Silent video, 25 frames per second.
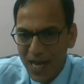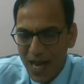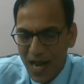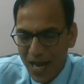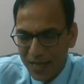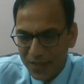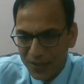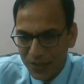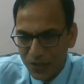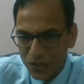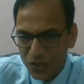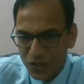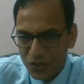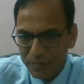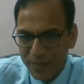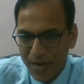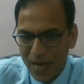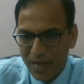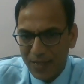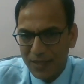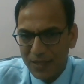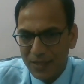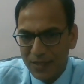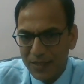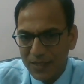and this
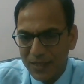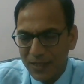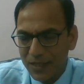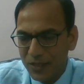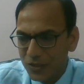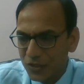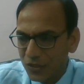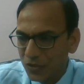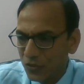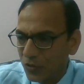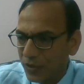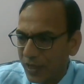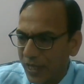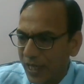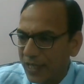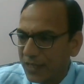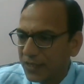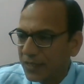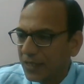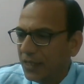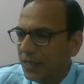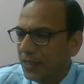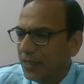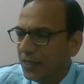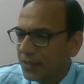method is known
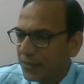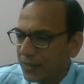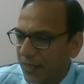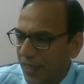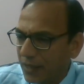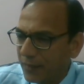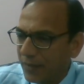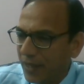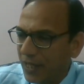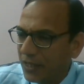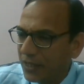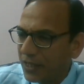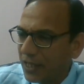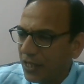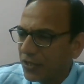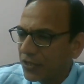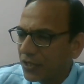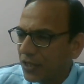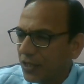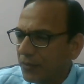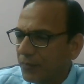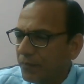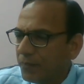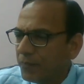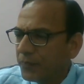as
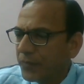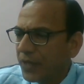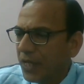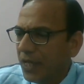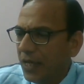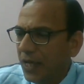sedimentation.